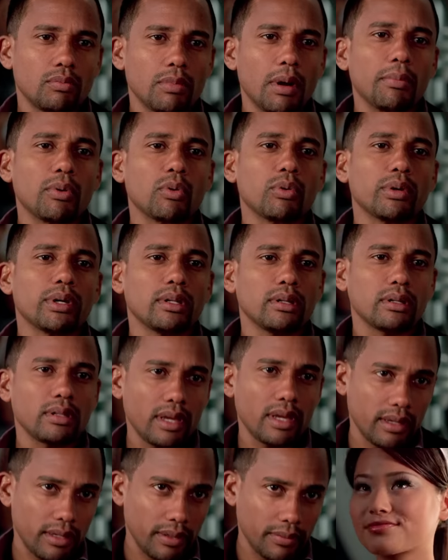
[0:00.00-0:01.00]
Remember what he
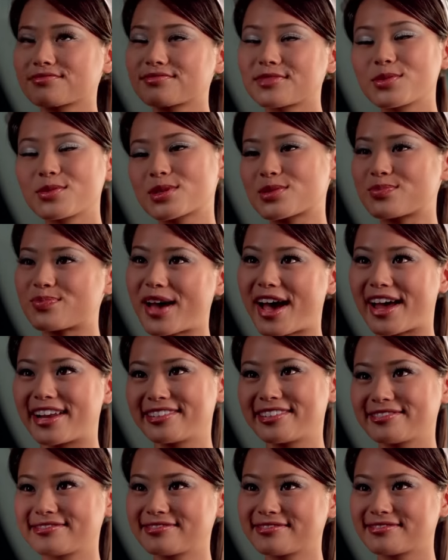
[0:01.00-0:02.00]
looked like? He wasn't
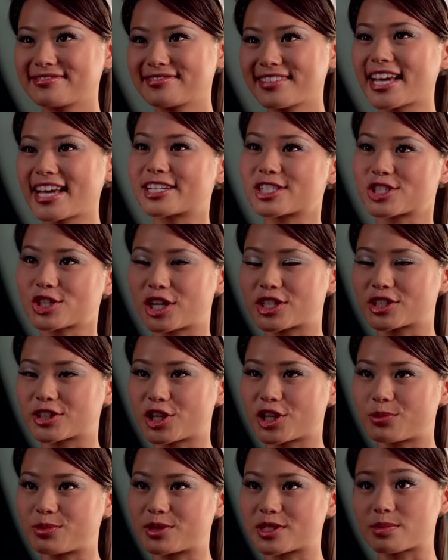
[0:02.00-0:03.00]
bad. Had a shot
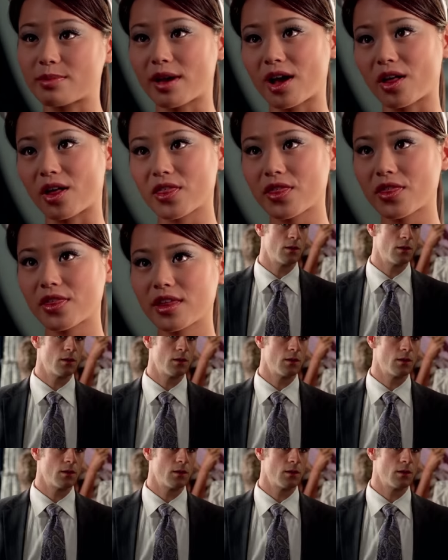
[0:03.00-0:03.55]
till he opened his mouth.